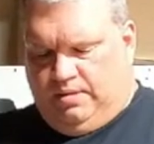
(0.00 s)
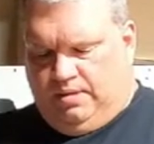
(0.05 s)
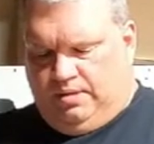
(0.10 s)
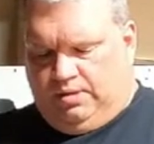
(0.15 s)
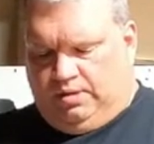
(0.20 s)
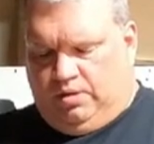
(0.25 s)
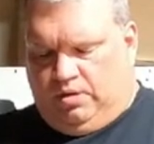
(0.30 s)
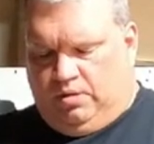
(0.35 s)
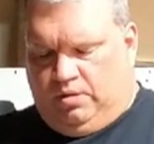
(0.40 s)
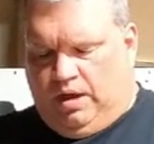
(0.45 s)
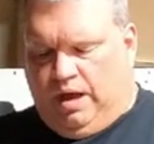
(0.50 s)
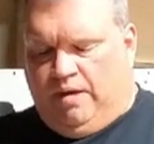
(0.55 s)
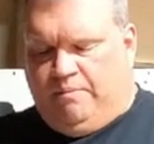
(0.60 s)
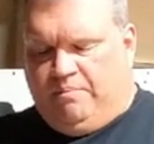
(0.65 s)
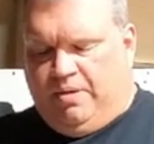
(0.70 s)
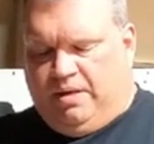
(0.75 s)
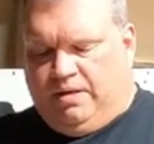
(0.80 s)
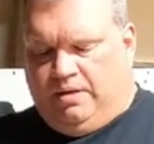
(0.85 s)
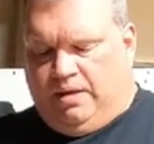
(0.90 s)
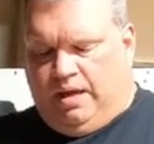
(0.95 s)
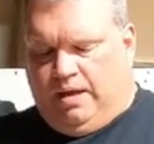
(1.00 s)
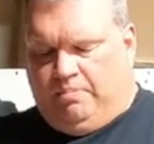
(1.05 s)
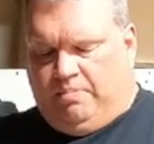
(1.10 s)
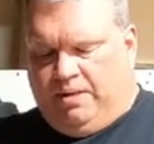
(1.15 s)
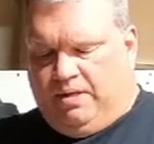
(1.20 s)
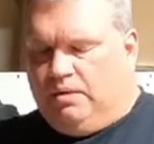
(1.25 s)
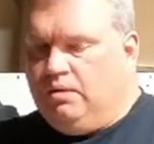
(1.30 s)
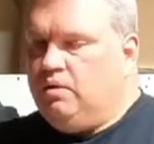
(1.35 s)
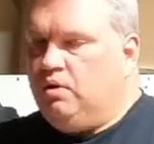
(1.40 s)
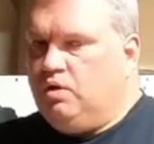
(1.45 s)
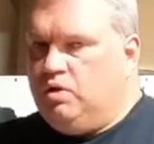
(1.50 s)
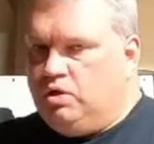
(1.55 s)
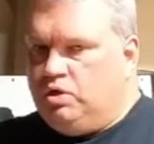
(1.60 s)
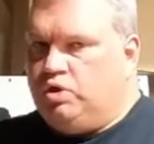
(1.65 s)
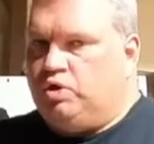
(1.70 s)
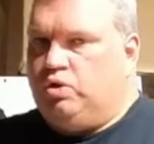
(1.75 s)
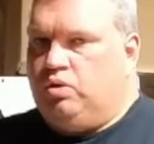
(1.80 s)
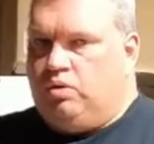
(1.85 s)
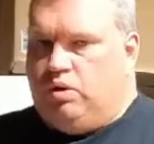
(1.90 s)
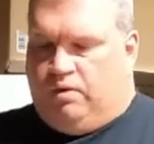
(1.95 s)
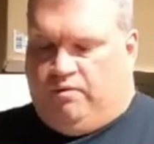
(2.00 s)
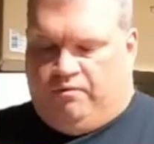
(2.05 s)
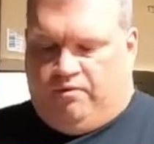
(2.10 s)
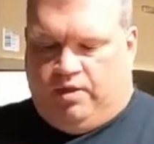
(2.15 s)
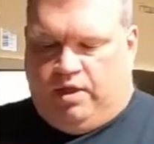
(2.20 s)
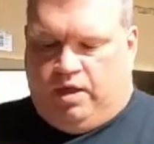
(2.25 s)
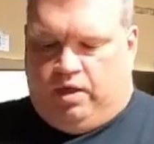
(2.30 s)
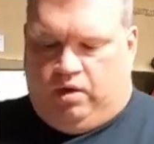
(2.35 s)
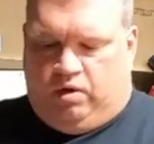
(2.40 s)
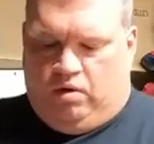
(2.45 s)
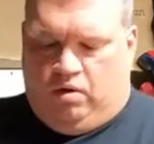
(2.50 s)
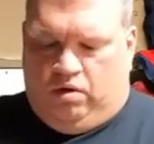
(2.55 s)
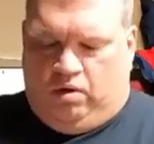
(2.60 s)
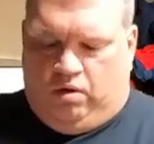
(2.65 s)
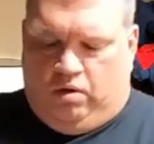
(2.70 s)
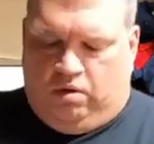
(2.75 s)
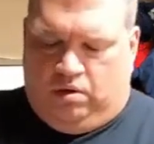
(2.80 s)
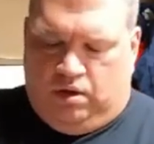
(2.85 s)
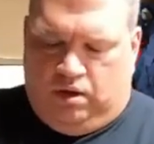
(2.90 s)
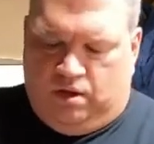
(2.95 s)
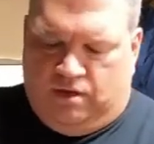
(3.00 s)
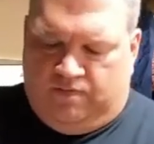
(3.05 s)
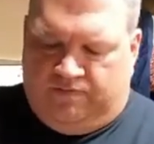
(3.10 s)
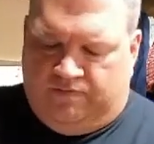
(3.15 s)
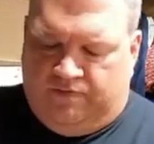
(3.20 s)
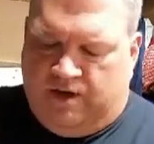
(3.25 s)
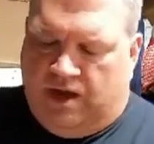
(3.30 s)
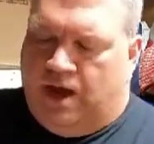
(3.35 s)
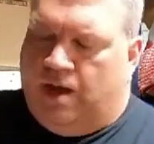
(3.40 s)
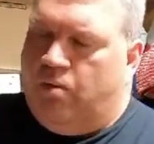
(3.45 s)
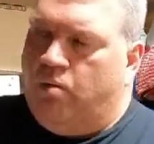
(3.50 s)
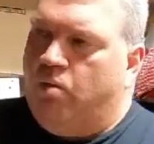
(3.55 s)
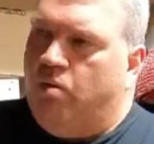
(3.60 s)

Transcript: so I've been I've been shooting for that goal of not